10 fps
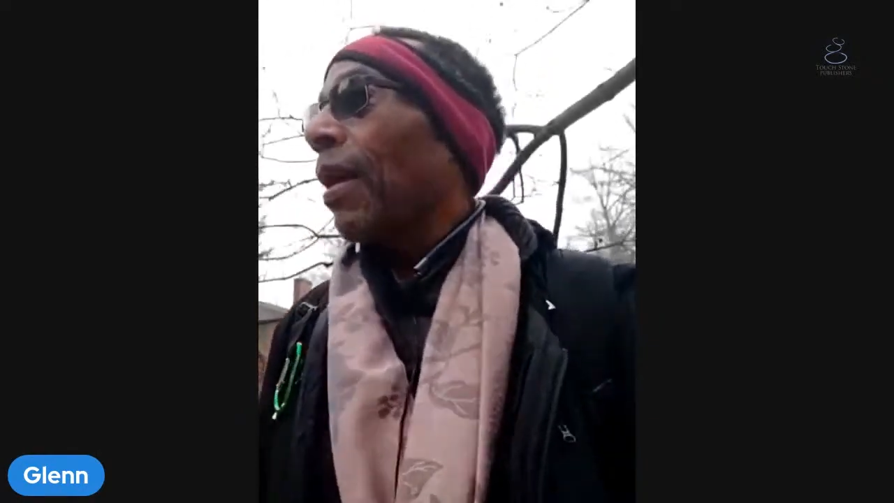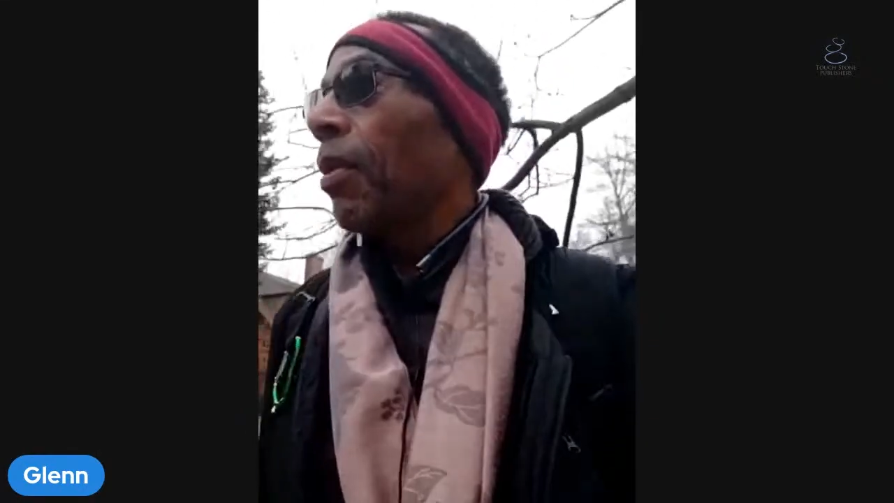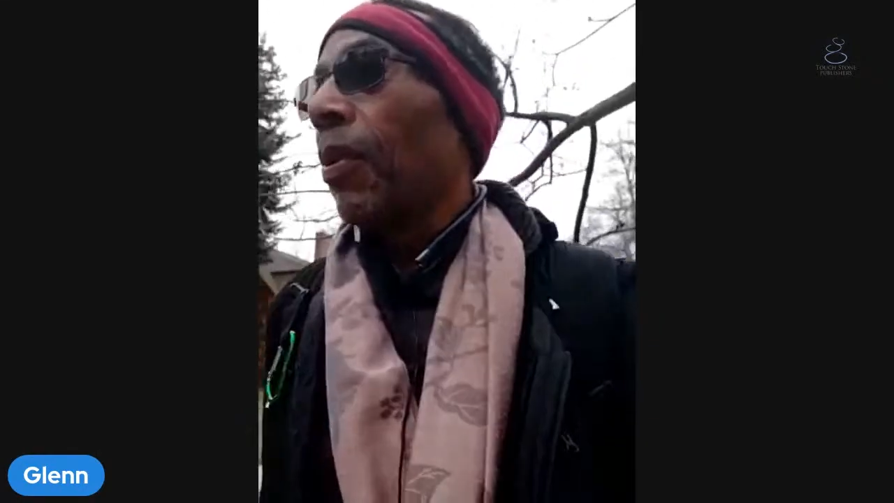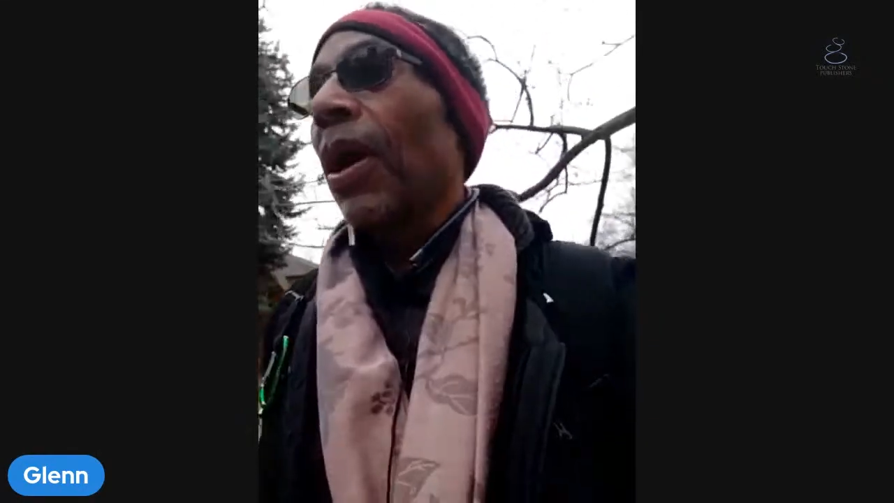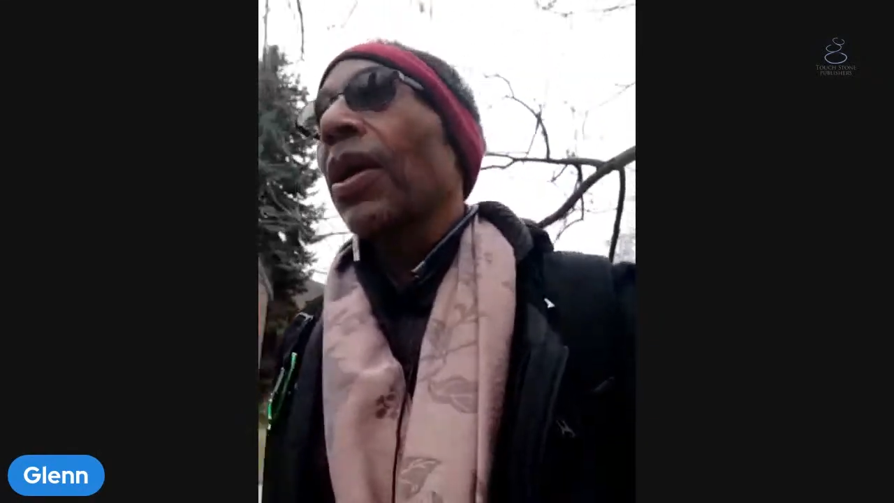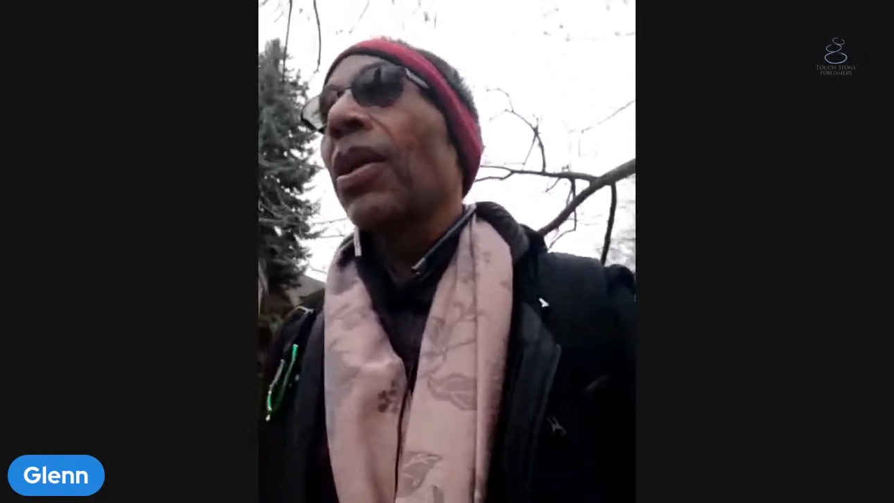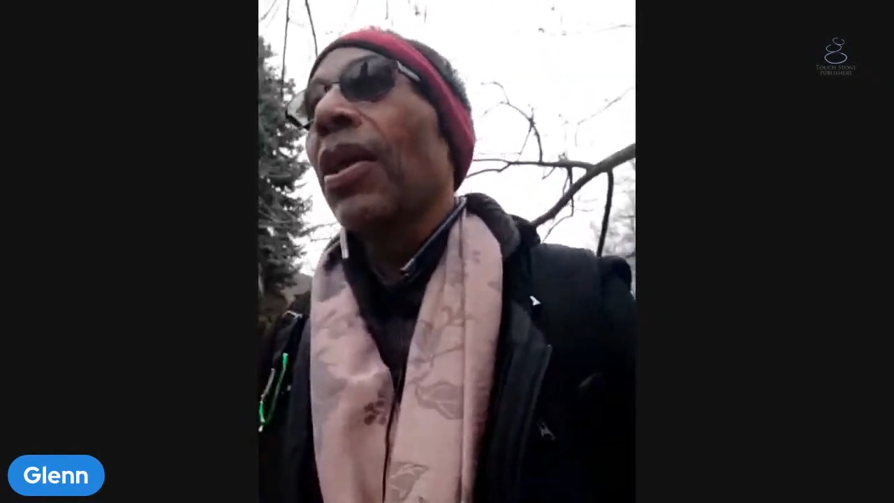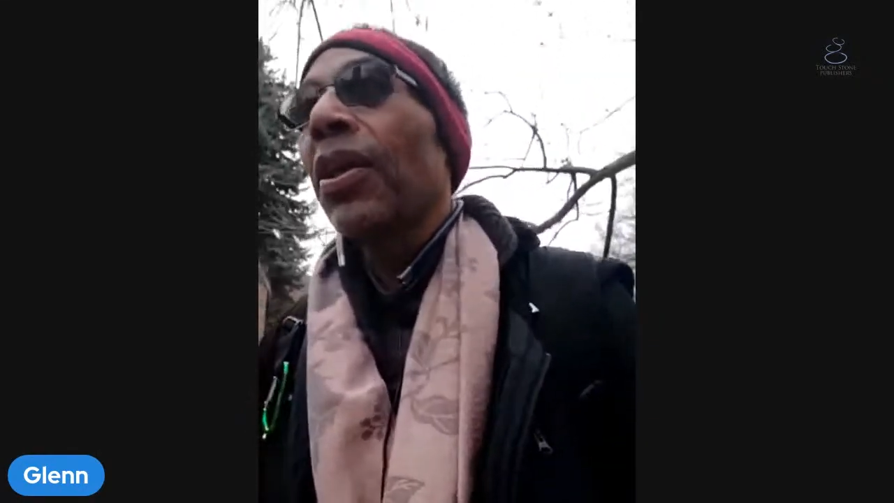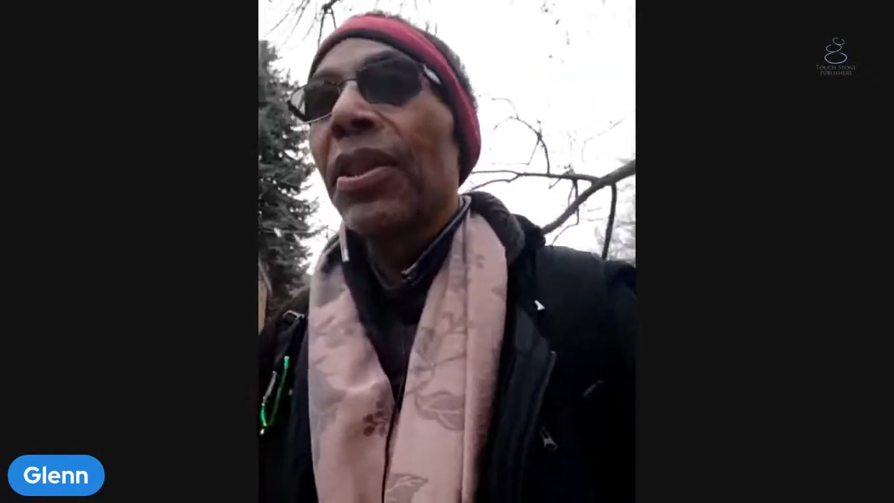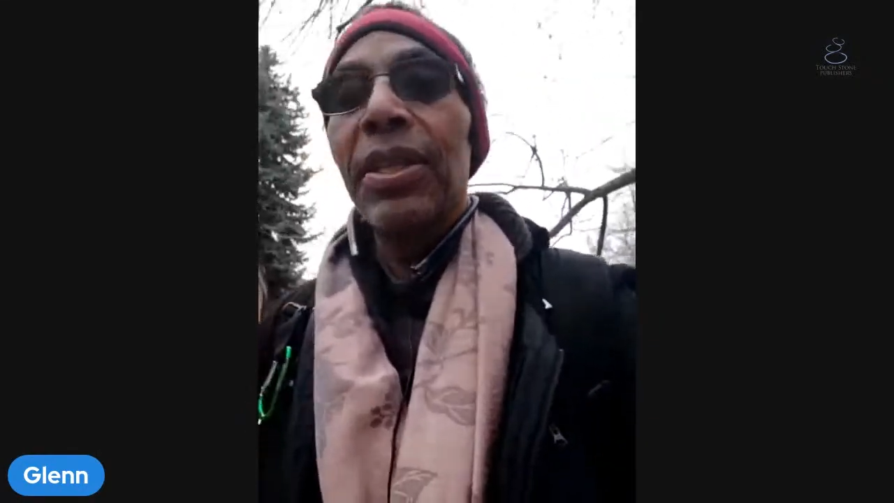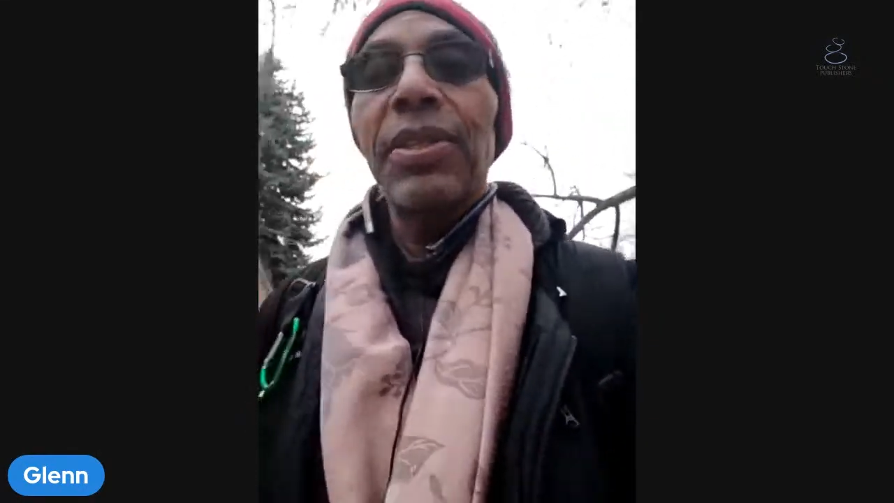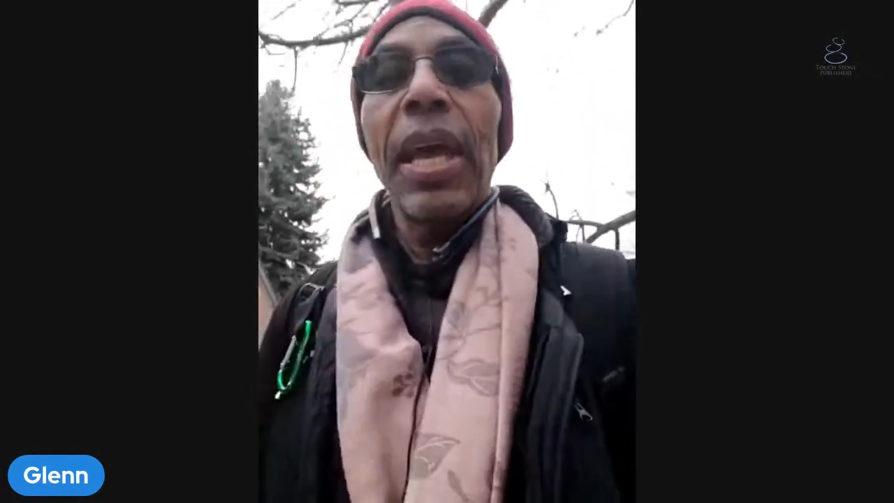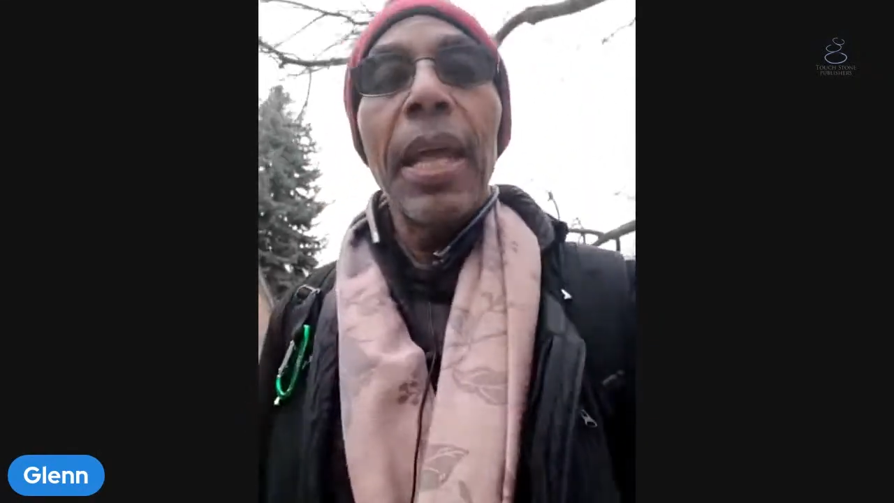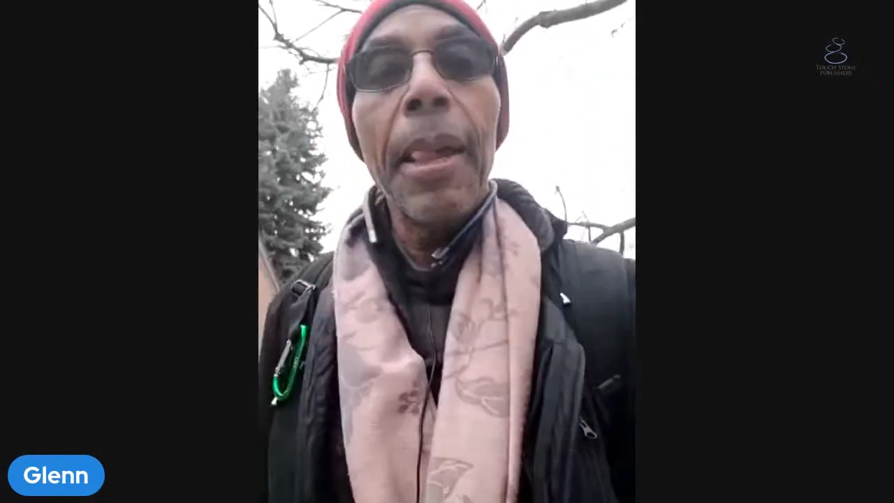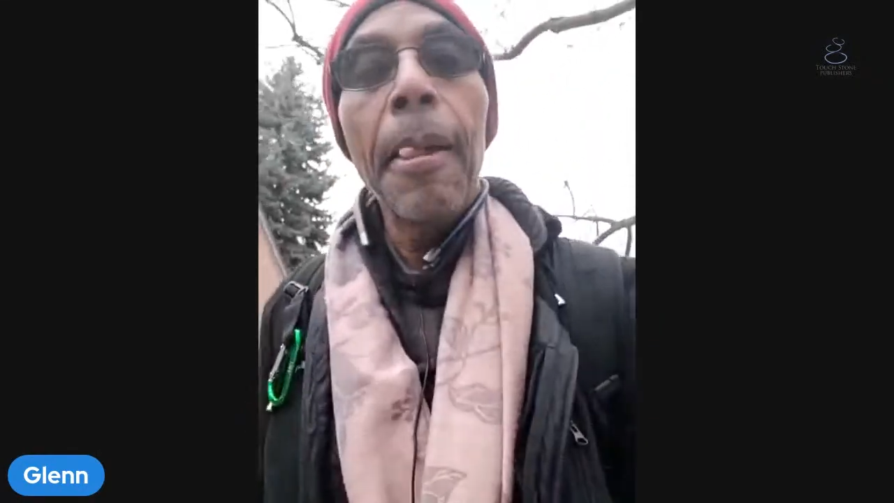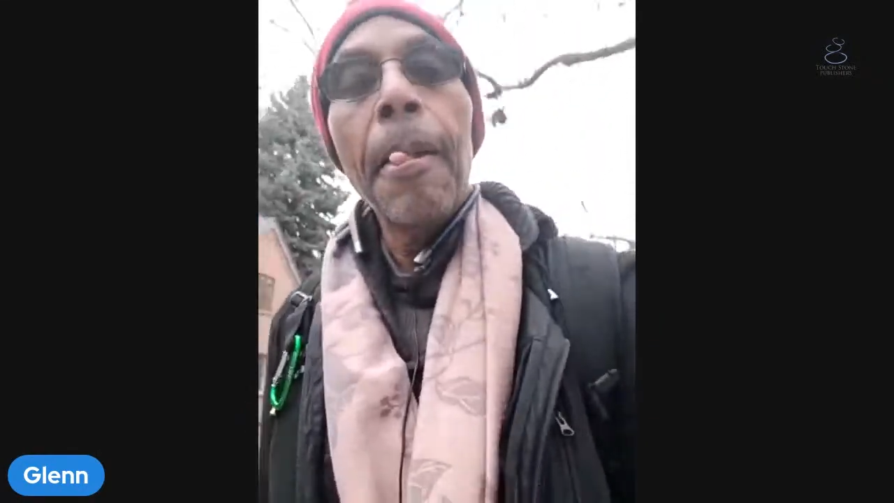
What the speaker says: camera around this day.